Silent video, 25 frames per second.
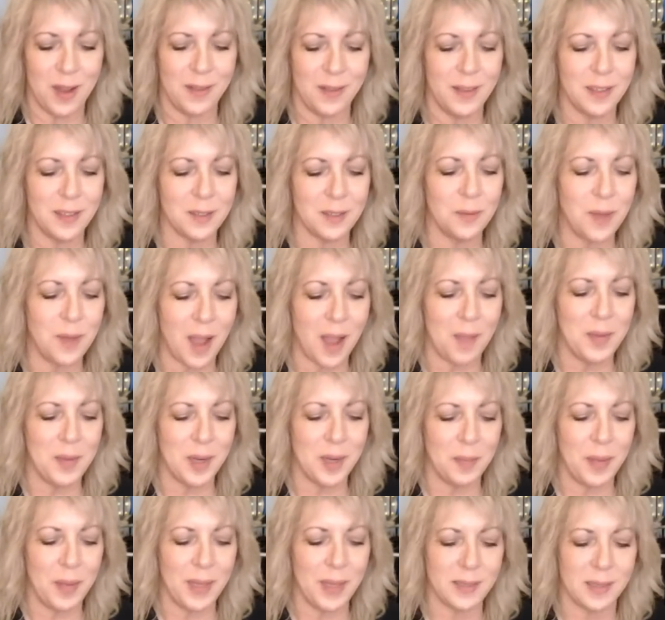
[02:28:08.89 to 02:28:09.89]
This I'm going to
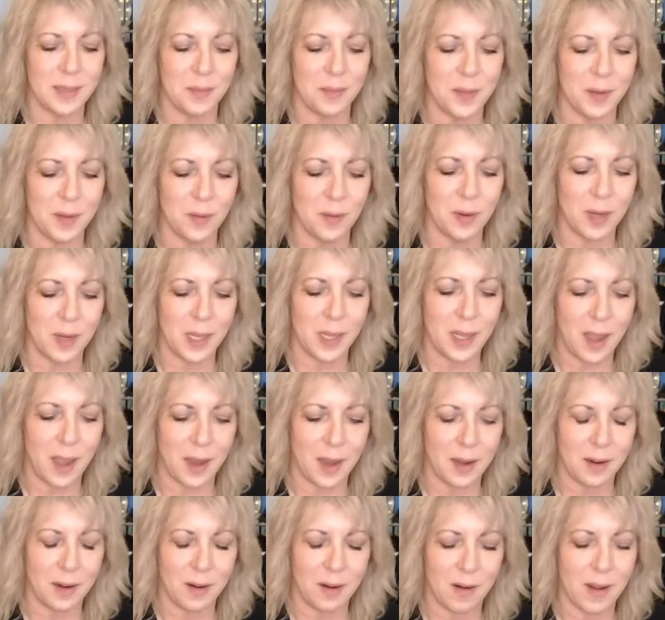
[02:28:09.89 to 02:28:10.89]
pick something really kind
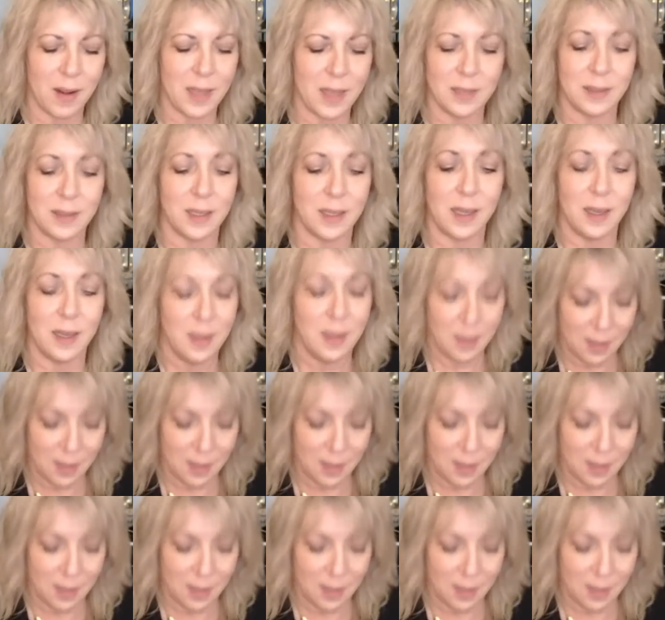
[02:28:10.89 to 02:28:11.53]
of crazy.